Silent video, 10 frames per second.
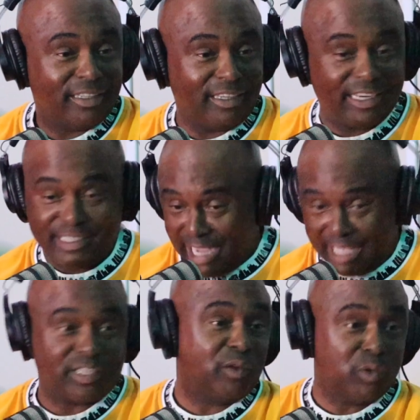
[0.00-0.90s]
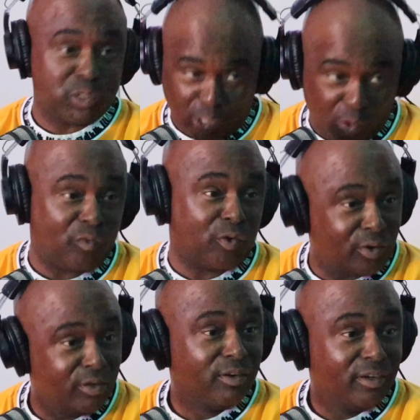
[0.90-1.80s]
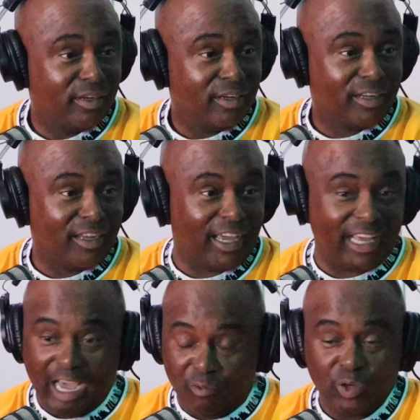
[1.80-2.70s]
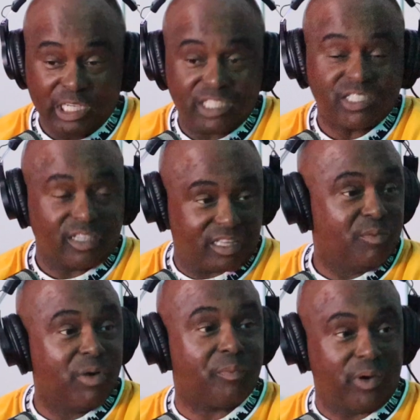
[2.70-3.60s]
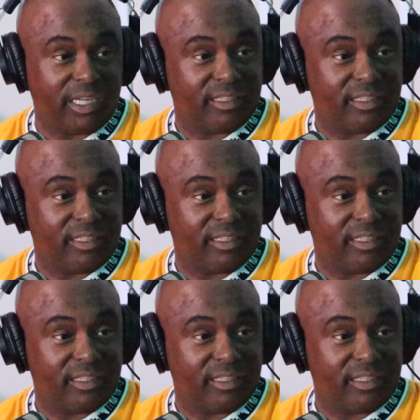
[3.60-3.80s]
And dancing was over. And I really took them up on it.